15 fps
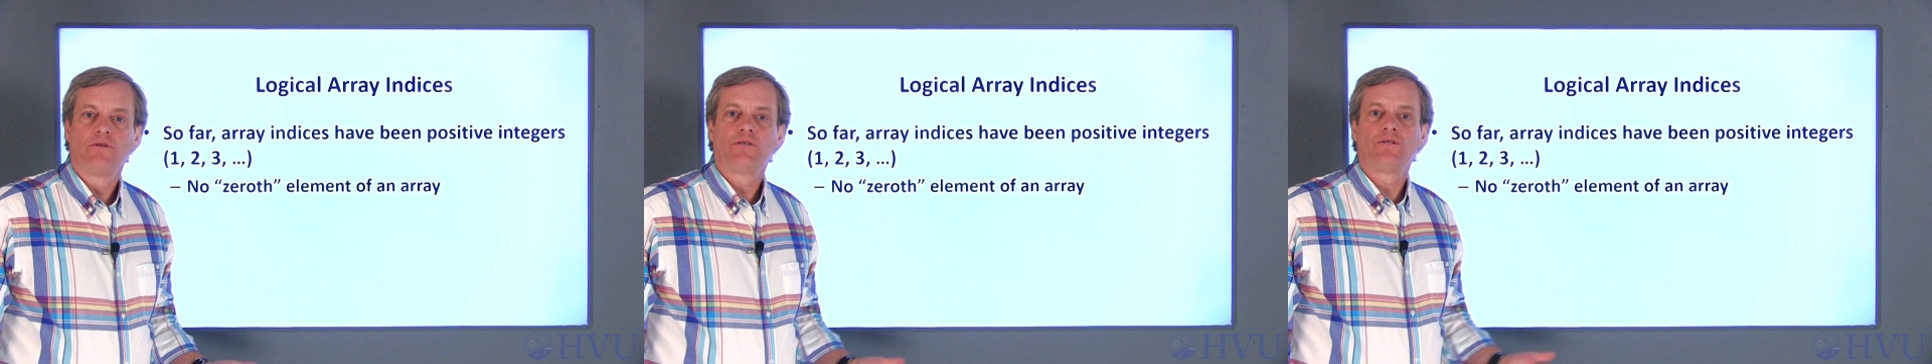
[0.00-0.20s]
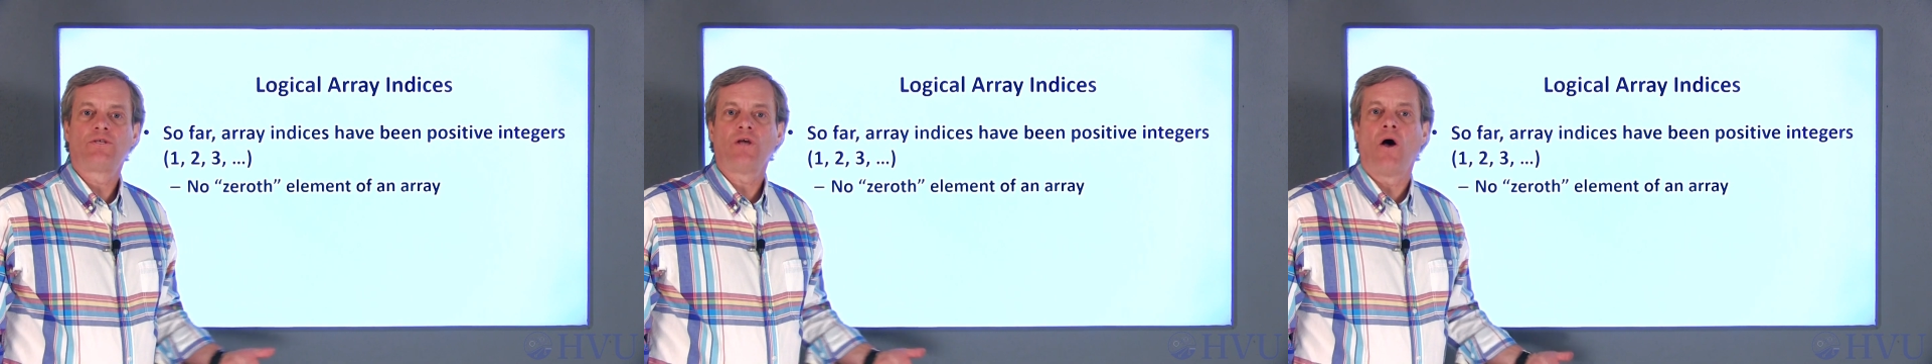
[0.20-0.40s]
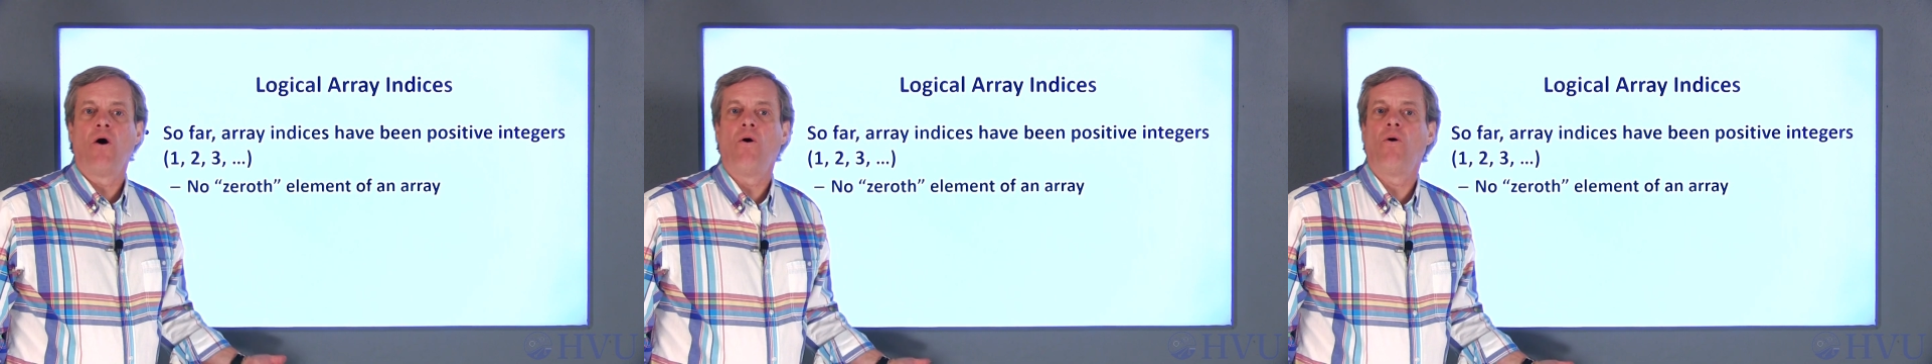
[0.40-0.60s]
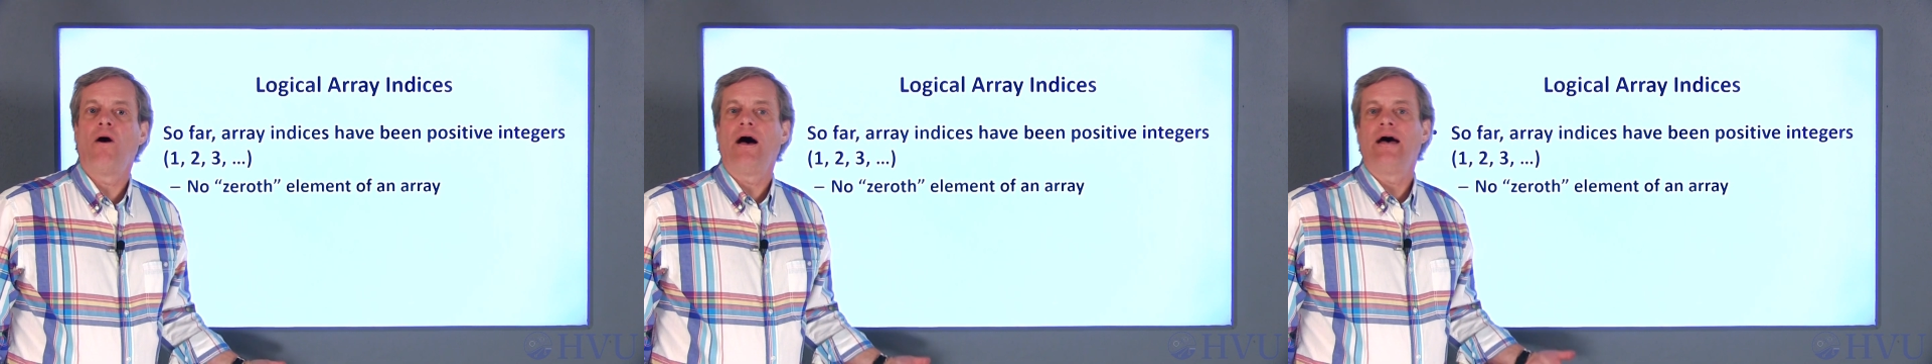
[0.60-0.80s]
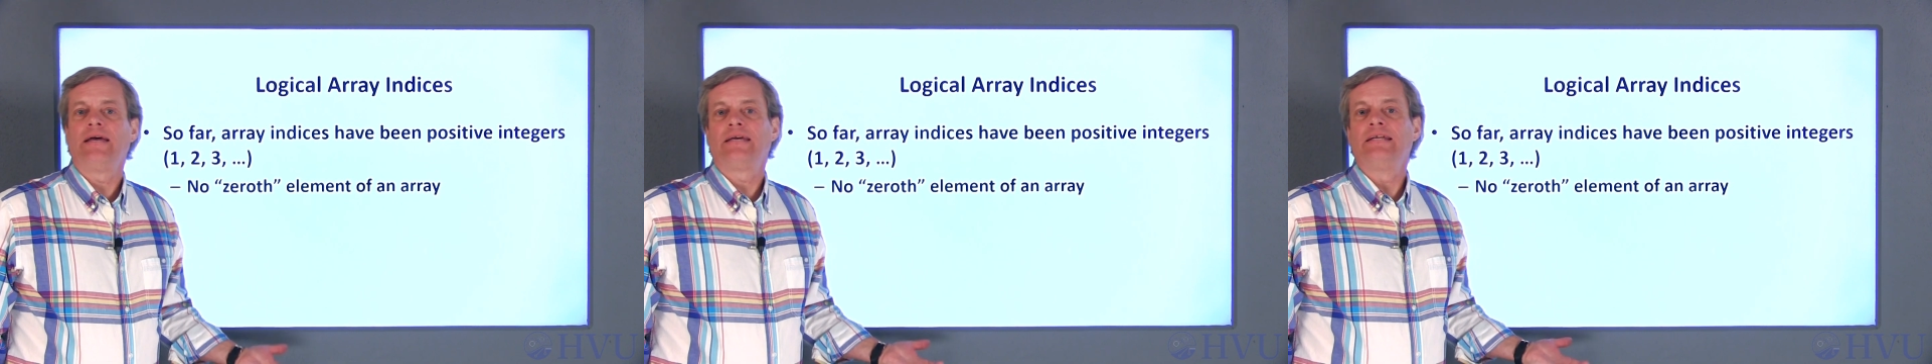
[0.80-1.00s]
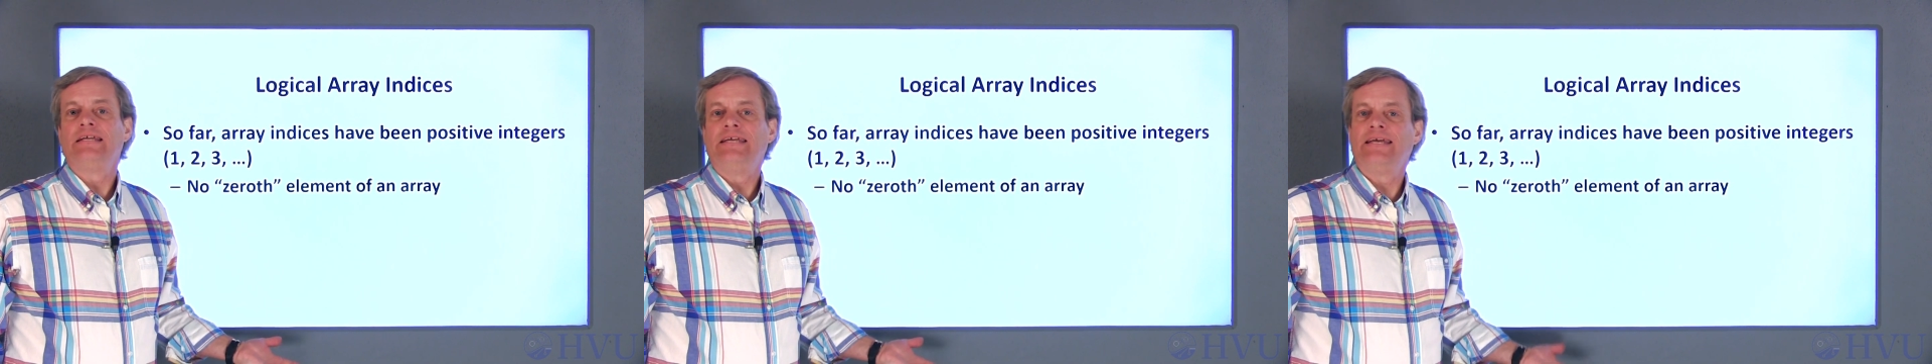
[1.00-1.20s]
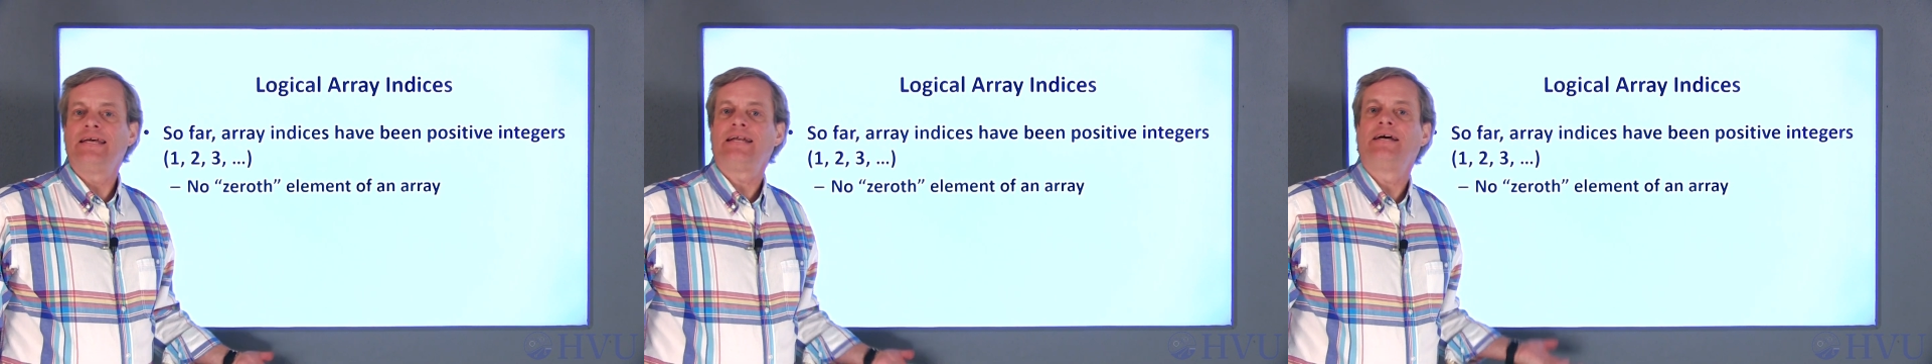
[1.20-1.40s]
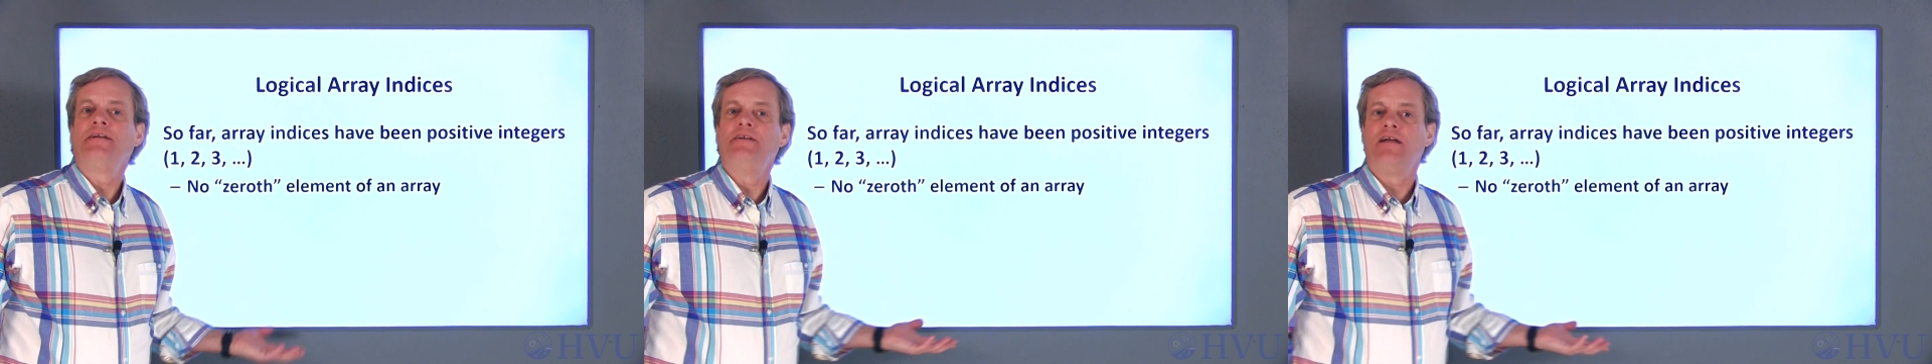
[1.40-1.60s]
So I can
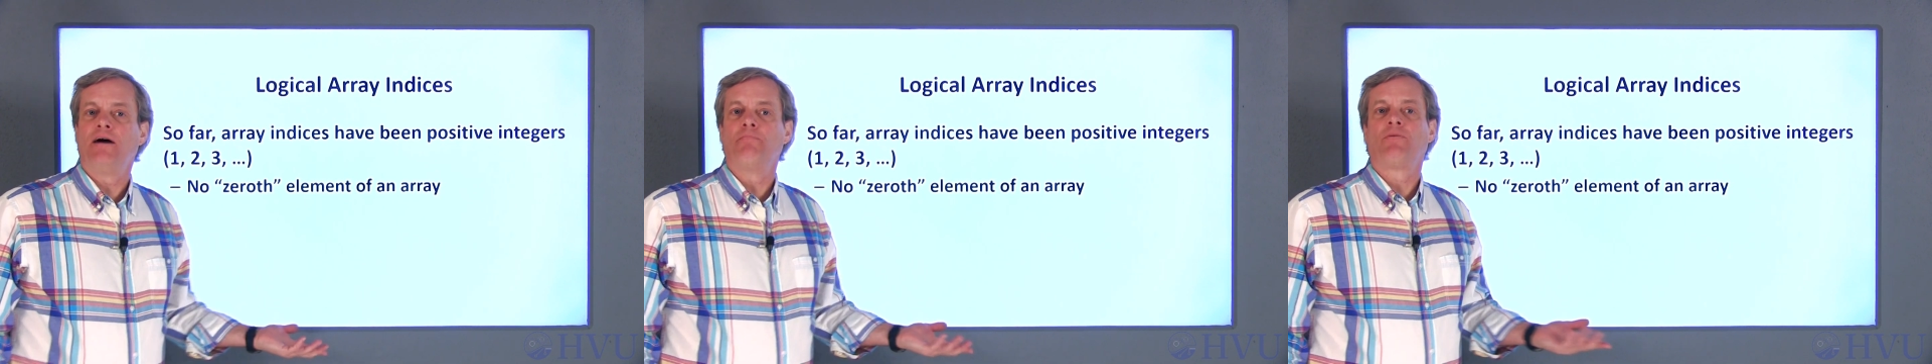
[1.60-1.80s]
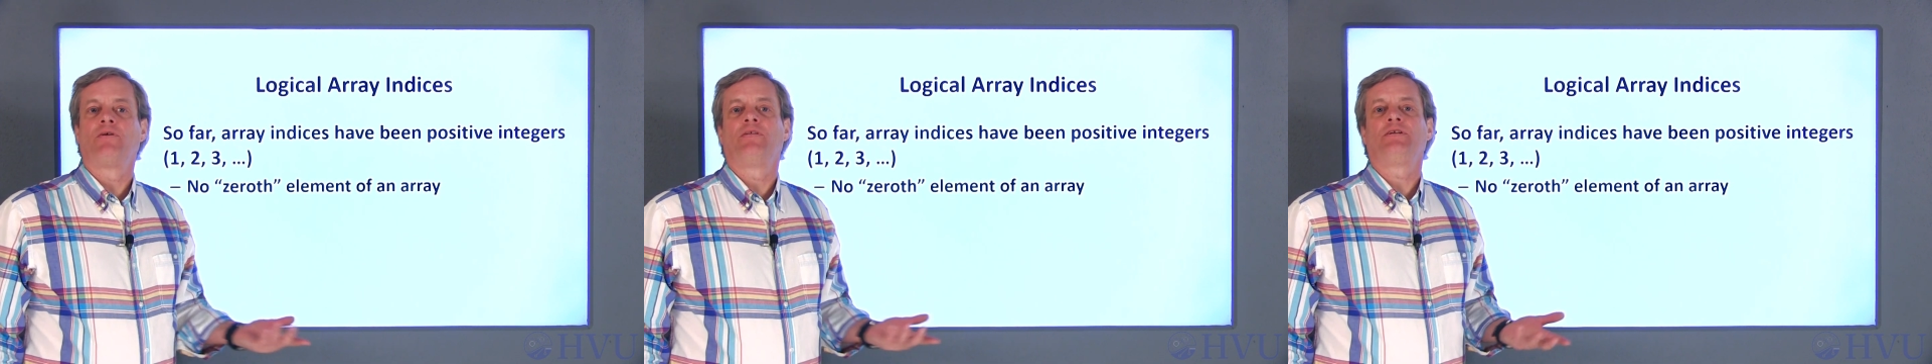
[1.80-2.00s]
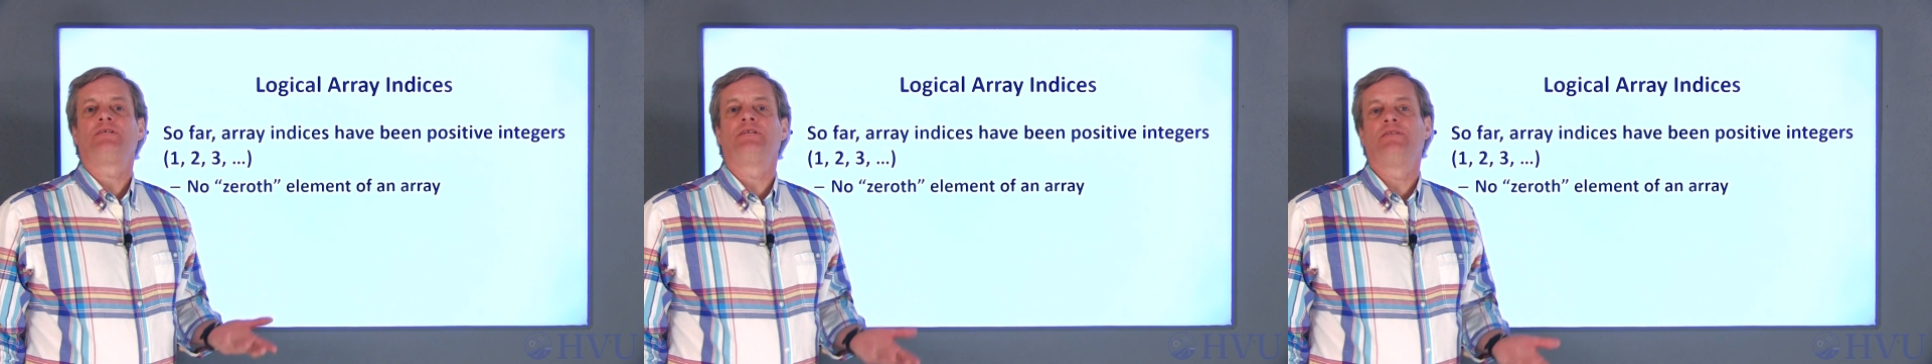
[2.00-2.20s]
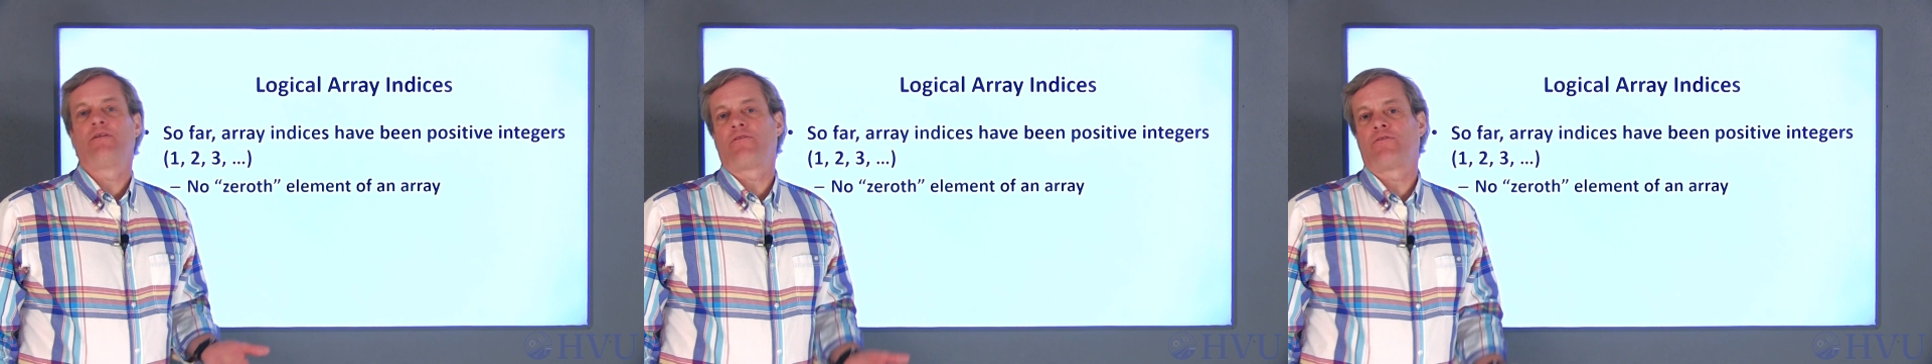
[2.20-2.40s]
get a number that's in the